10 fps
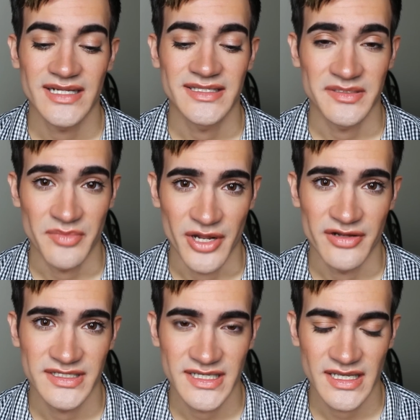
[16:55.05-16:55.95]
And it's
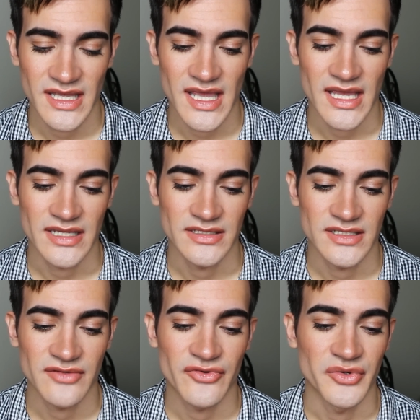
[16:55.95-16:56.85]
embarrassing,
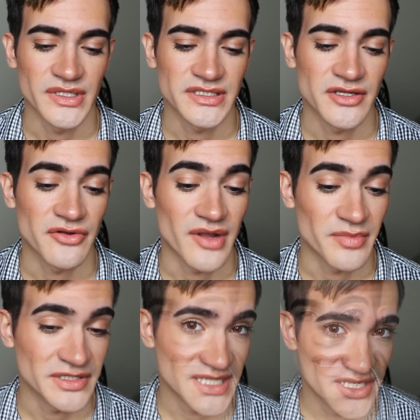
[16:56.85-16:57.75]
and it ruins your
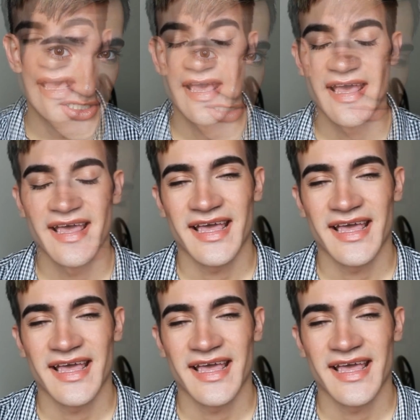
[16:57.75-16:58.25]
reputation.